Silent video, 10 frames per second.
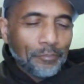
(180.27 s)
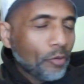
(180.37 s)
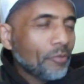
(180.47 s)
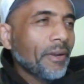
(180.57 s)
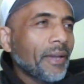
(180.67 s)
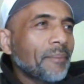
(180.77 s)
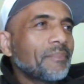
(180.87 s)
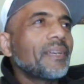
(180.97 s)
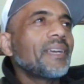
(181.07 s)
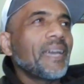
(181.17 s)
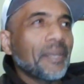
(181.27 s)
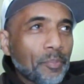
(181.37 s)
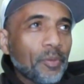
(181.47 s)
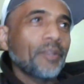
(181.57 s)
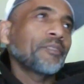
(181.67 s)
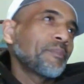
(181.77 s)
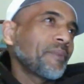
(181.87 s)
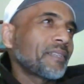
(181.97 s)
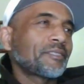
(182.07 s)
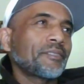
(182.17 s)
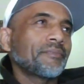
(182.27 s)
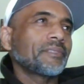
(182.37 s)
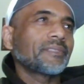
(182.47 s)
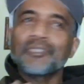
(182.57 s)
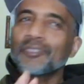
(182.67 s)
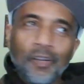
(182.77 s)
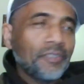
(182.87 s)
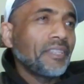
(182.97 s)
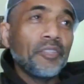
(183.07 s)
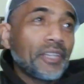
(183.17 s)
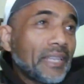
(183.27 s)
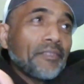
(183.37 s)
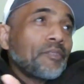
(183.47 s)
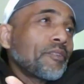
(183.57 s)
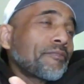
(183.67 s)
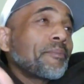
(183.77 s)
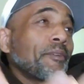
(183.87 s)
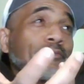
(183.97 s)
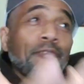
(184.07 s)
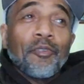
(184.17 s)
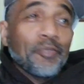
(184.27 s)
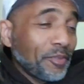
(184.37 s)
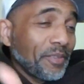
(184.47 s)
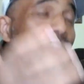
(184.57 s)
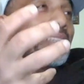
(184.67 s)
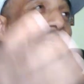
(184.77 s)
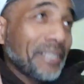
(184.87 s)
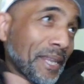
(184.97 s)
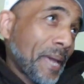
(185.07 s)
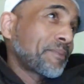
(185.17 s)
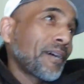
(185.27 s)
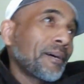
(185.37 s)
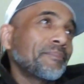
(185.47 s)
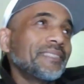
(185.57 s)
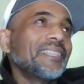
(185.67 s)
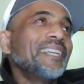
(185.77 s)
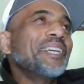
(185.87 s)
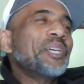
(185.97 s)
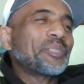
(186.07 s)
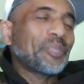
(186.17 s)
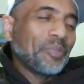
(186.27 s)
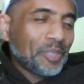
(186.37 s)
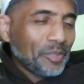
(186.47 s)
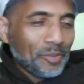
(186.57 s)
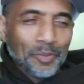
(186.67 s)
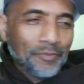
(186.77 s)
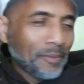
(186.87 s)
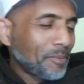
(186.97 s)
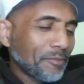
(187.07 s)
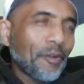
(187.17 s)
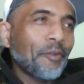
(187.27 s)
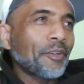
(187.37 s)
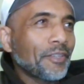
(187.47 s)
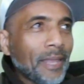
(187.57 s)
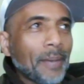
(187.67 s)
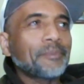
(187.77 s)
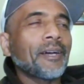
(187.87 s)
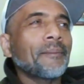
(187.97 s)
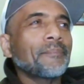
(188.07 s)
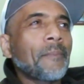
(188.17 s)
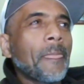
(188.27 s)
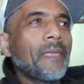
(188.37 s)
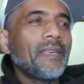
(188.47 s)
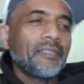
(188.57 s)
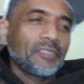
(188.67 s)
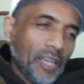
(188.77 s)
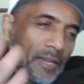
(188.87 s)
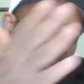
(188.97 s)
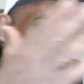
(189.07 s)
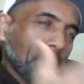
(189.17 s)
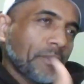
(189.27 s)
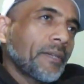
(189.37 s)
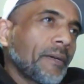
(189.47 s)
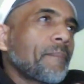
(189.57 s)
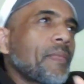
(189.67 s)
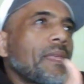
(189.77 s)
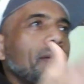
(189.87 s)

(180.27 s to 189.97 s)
program, and a print on demand service. That's all you need. You can even do it from your phone. You don't even need a laptop. So you could do it from your phone or your laptop. Sign up with the